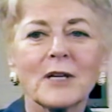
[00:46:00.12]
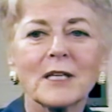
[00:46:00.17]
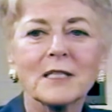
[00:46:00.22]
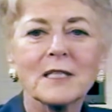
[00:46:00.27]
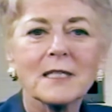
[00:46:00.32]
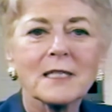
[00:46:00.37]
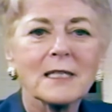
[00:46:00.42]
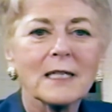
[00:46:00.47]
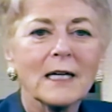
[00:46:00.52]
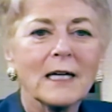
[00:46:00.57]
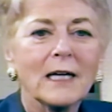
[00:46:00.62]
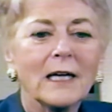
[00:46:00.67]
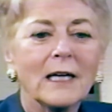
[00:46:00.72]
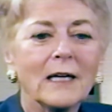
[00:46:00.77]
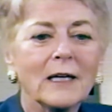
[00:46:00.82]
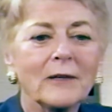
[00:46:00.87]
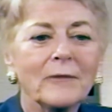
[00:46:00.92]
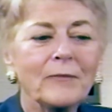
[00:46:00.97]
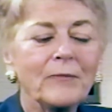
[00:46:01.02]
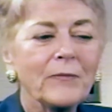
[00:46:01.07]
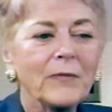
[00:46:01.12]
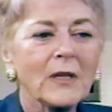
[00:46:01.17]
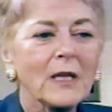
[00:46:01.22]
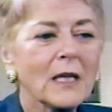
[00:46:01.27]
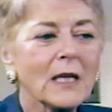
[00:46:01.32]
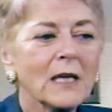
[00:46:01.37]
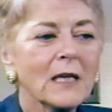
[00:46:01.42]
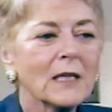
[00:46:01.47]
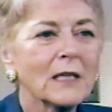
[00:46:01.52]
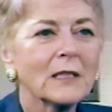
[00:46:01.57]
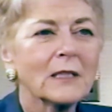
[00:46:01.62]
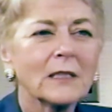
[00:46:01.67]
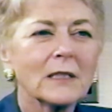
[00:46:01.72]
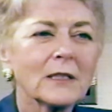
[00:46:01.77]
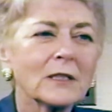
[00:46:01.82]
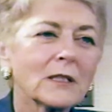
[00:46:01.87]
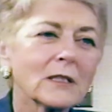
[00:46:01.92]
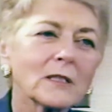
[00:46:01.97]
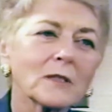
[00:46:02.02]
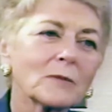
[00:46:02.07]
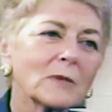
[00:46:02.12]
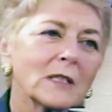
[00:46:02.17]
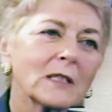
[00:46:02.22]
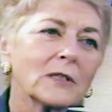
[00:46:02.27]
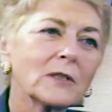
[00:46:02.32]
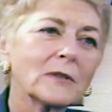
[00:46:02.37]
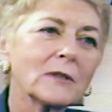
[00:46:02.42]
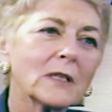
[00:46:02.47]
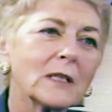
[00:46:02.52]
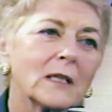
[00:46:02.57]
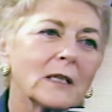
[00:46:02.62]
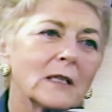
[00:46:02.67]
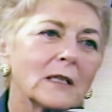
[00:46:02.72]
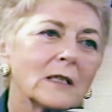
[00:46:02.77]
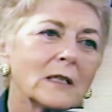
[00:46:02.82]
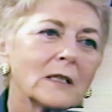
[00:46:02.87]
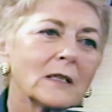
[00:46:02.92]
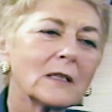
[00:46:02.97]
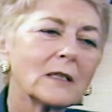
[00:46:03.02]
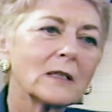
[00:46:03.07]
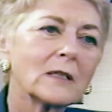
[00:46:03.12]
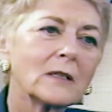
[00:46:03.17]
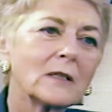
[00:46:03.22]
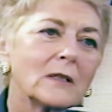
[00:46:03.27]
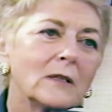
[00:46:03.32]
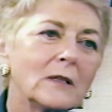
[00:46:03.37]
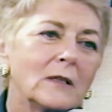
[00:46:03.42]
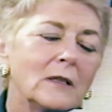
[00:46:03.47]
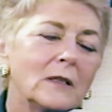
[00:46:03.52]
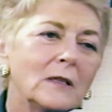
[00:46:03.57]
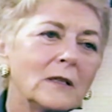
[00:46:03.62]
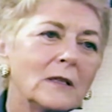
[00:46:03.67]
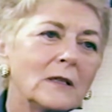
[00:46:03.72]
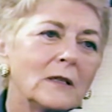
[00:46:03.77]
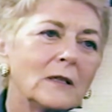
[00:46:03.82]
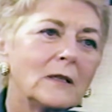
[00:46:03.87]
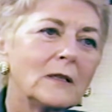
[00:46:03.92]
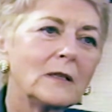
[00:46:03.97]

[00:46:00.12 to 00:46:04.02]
it's, um, well, you know, she doesn't want to do what that. What it speaks to is,